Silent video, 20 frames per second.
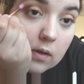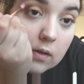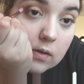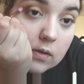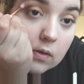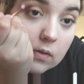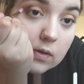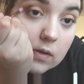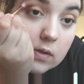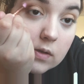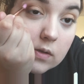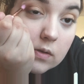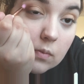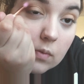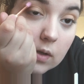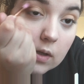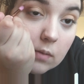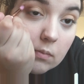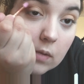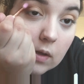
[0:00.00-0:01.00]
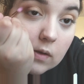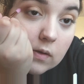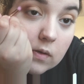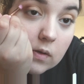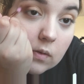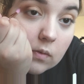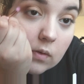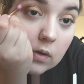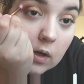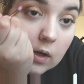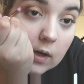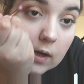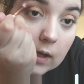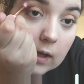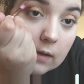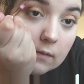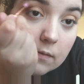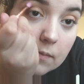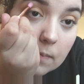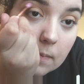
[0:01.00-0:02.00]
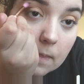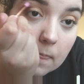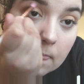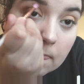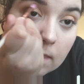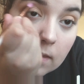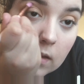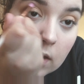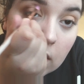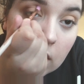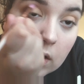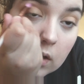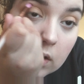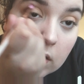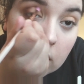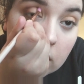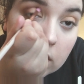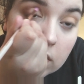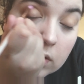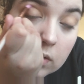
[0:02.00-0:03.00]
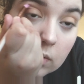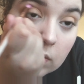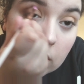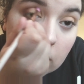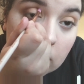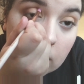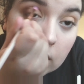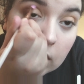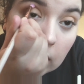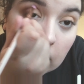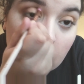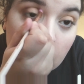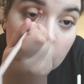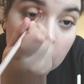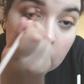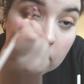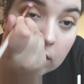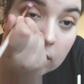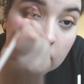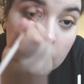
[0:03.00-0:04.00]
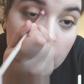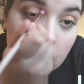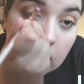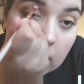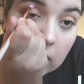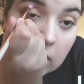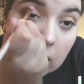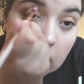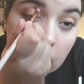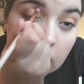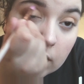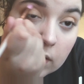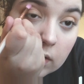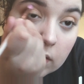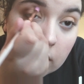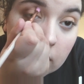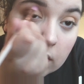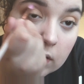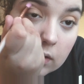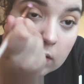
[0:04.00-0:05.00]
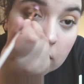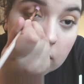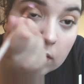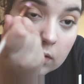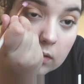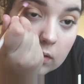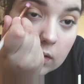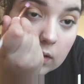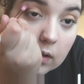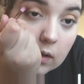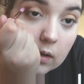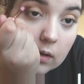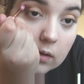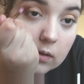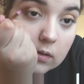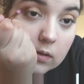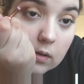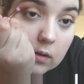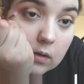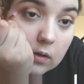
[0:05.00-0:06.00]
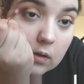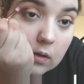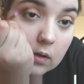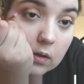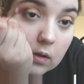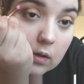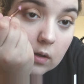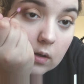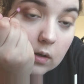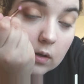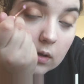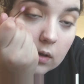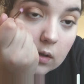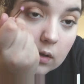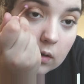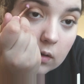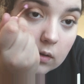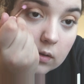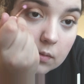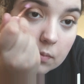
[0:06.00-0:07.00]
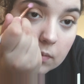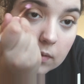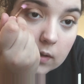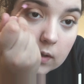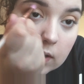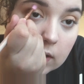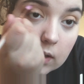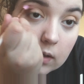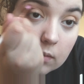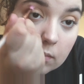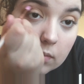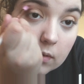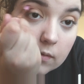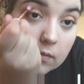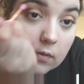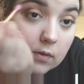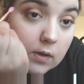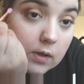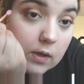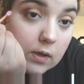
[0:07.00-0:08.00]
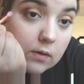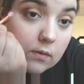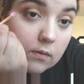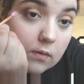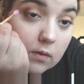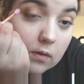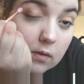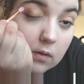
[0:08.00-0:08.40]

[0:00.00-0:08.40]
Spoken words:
So this is what makes you not have short, like, very weird looking things. You just blend it out and buffer it out.